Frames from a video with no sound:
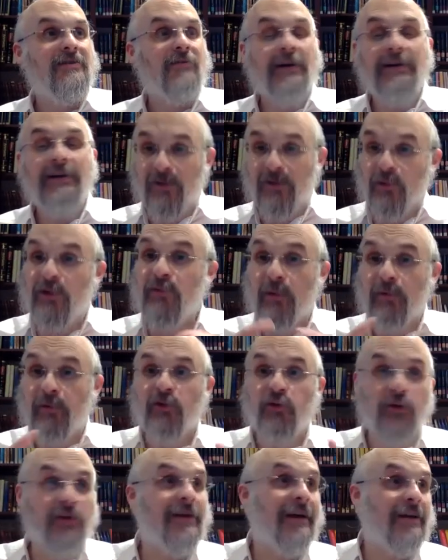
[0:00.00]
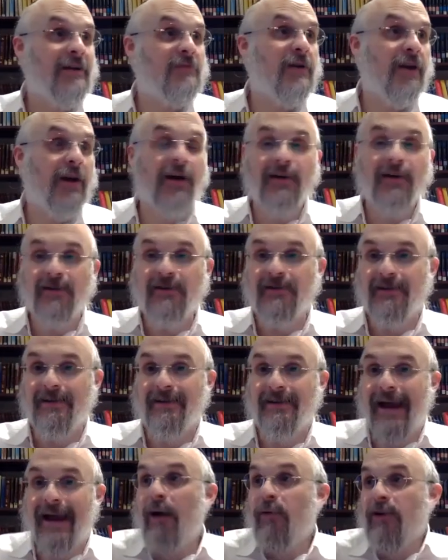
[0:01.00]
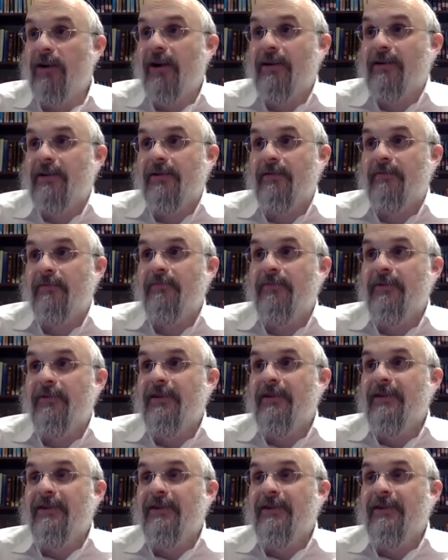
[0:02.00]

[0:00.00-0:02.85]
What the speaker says: right? And the reason why we're doing that is because in our custom,